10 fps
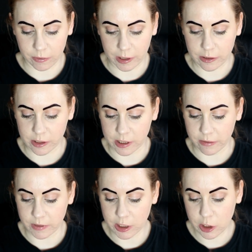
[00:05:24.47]
for extra
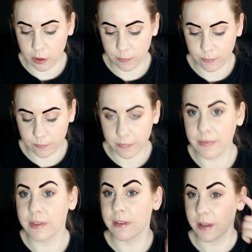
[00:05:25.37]
definition.
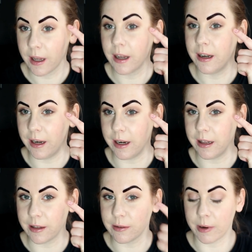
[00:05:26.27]
Clearly
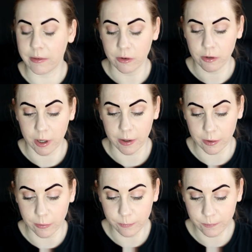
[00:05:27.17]
that's what I've got going
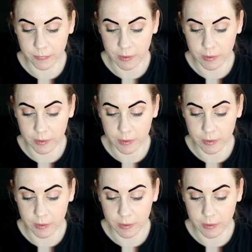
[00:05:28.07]
on.